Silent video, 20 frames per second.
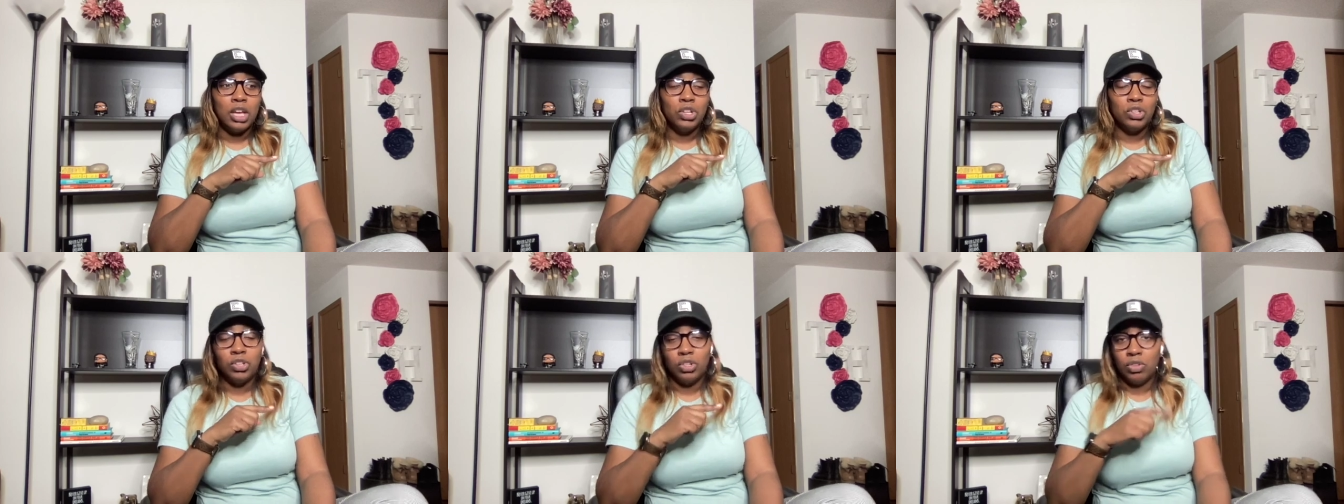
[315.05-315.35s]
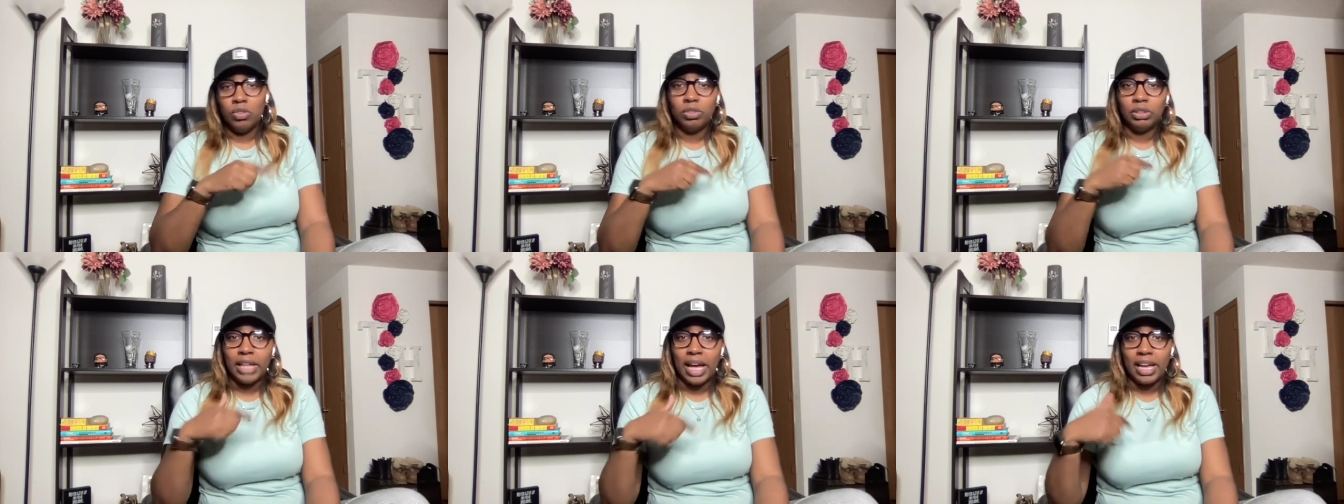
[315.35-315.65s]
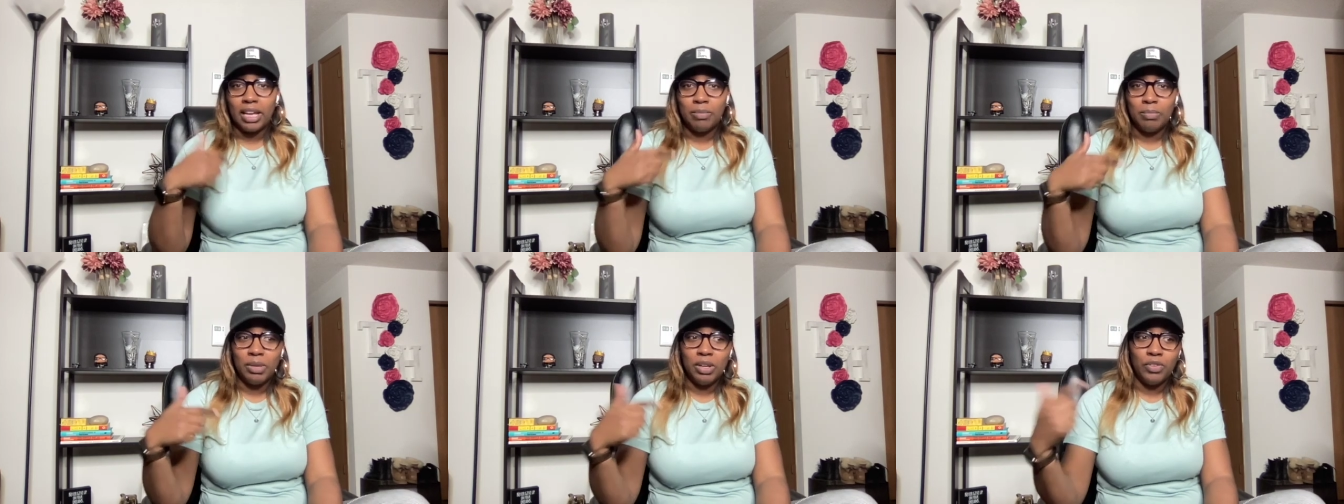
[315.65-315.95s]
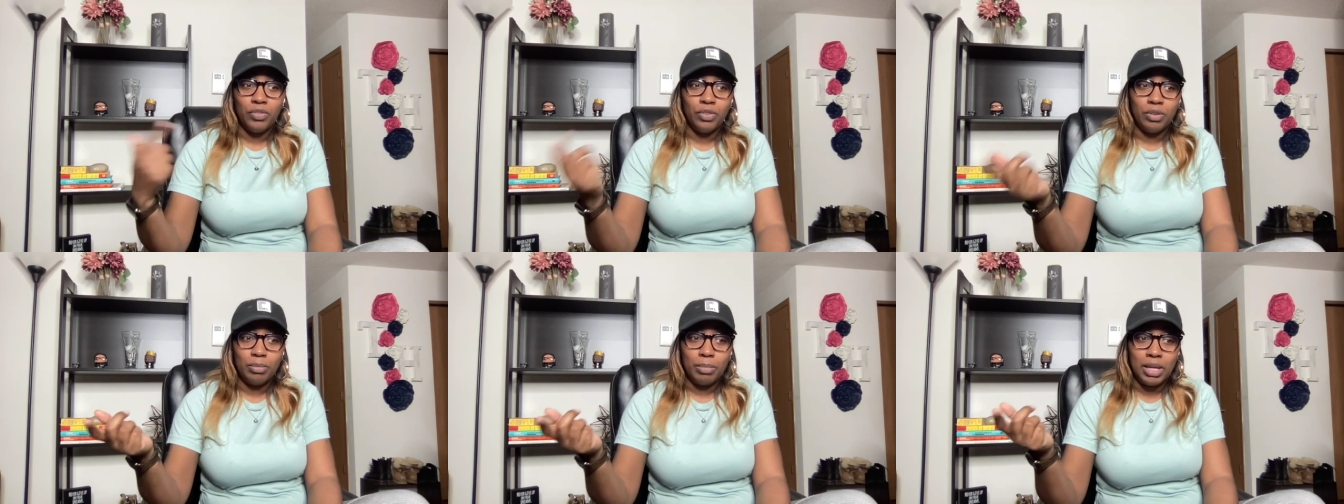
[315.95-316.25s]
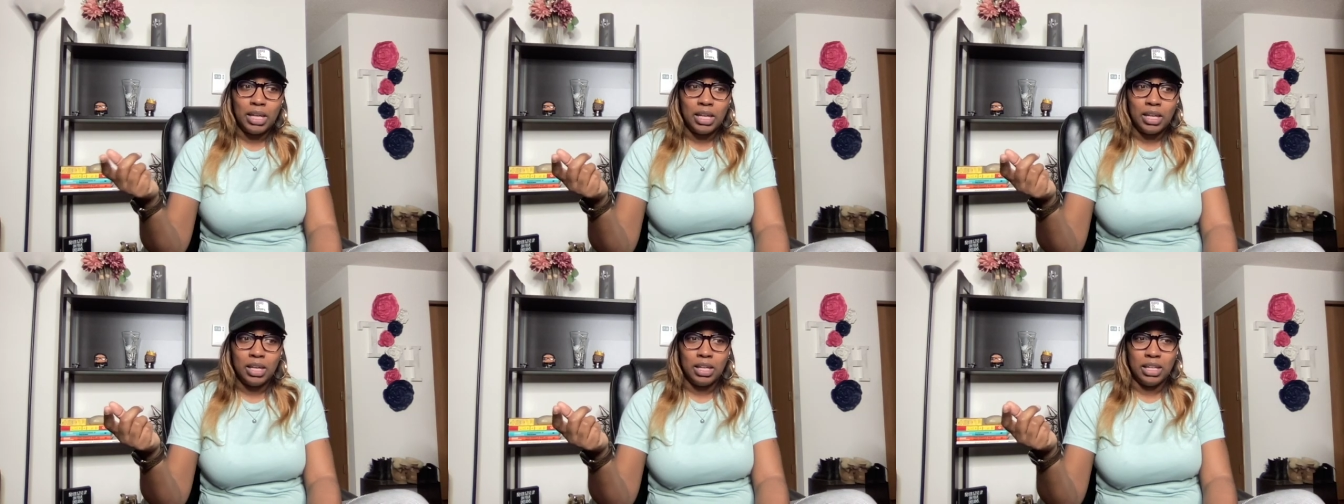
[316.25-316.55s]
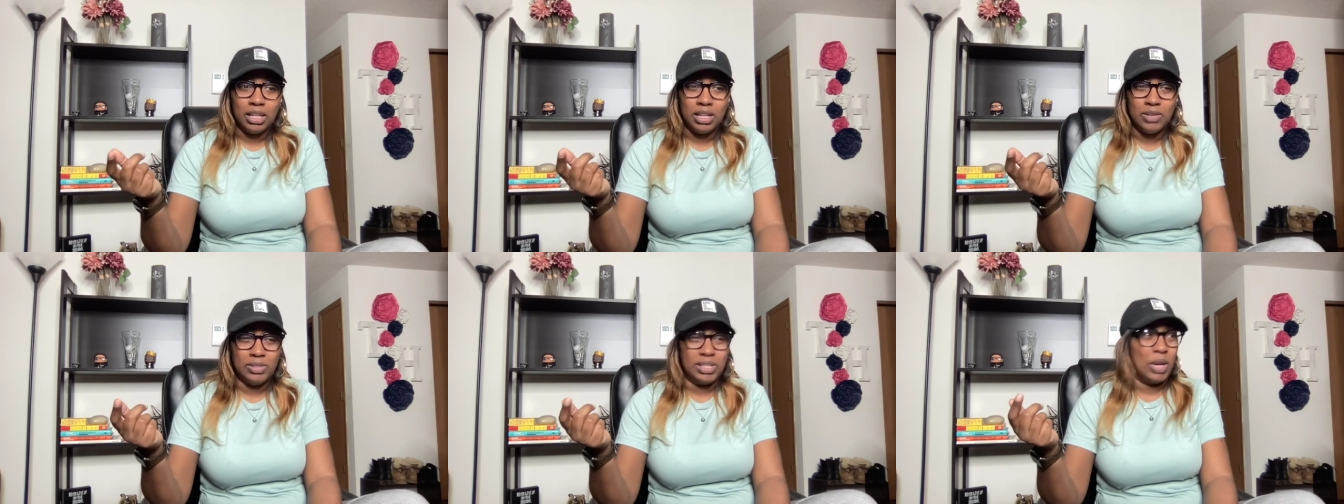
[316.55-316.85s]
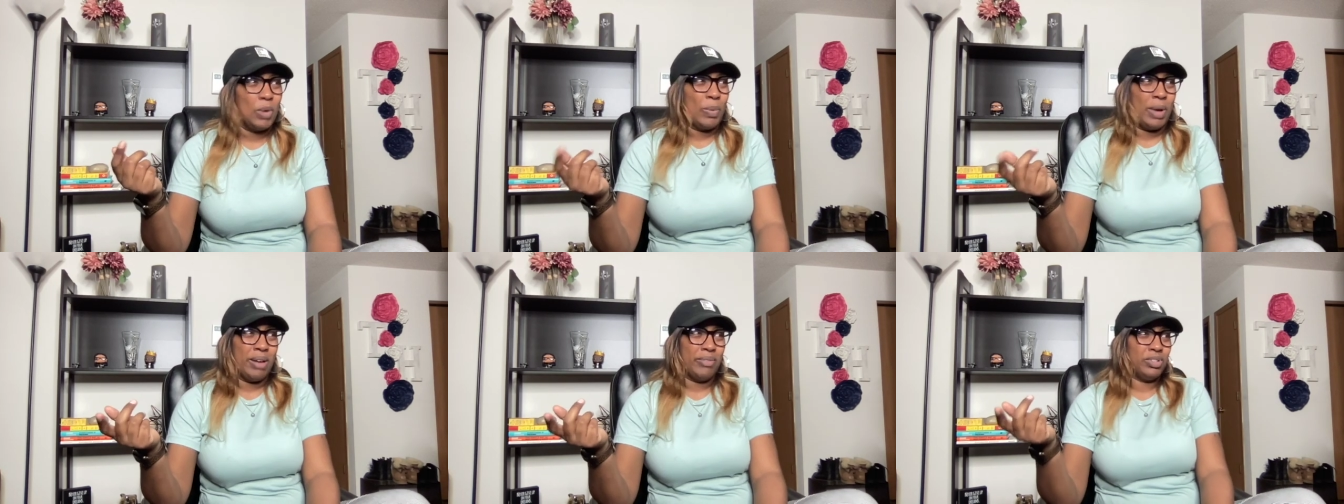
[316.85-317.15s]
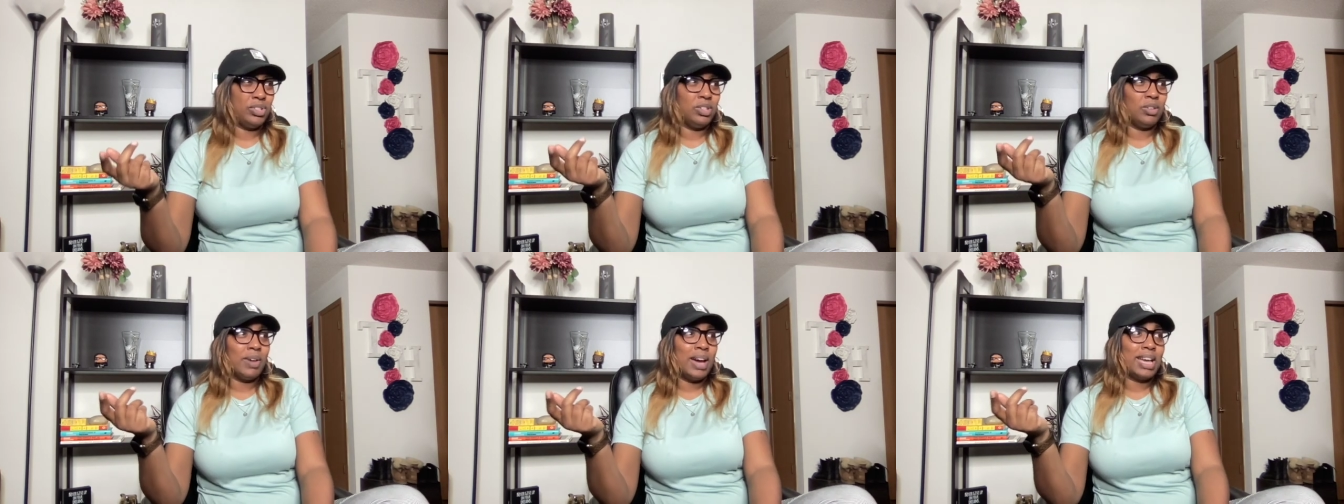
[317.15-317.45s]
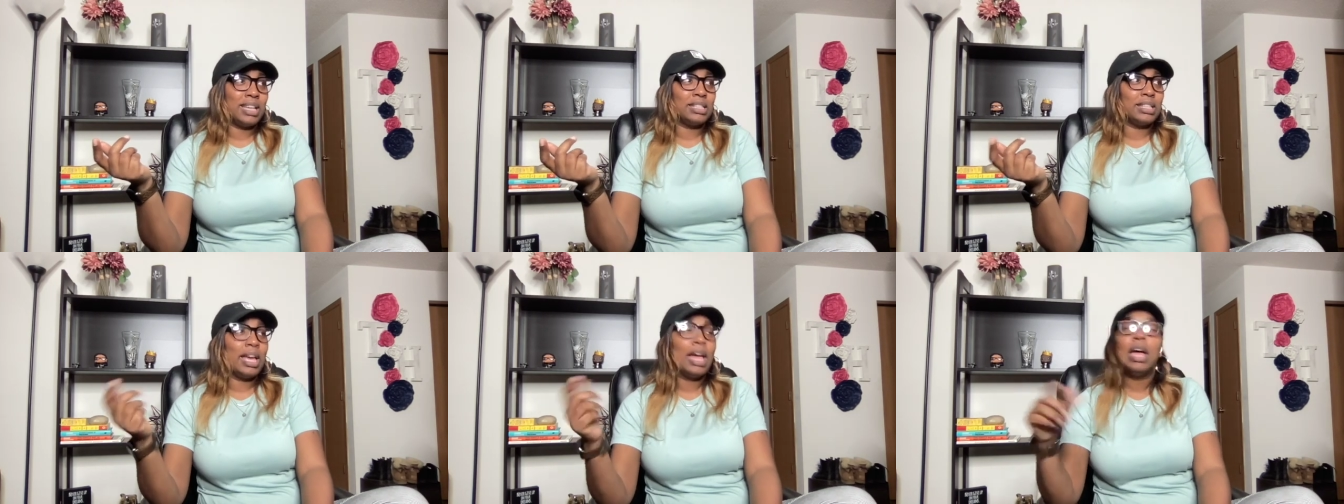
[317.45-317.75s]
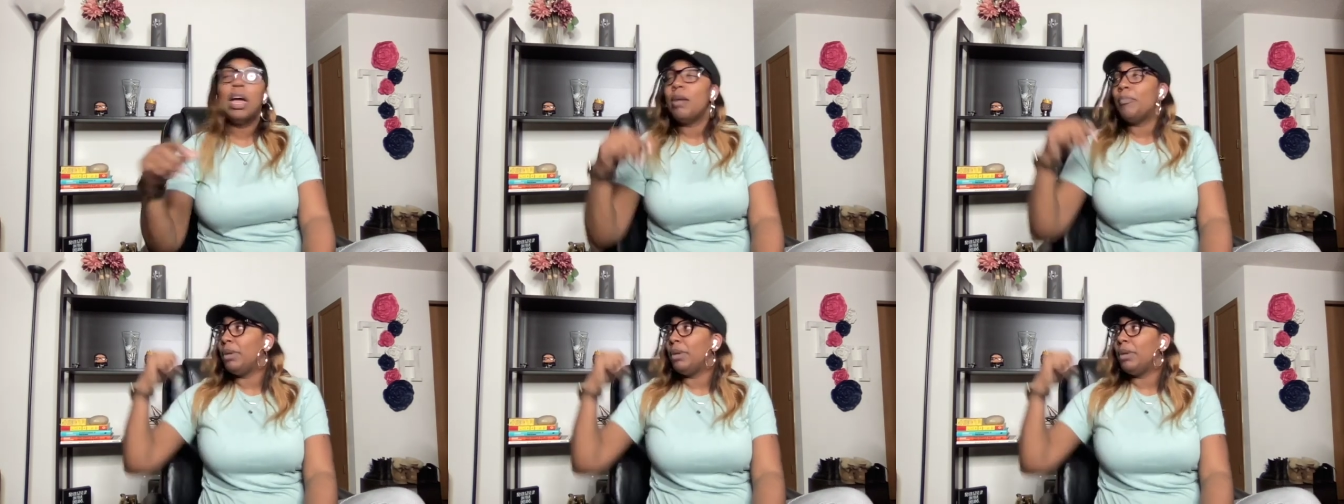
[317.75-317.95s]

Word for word: do you like me for me? And he was like, why would you ask that?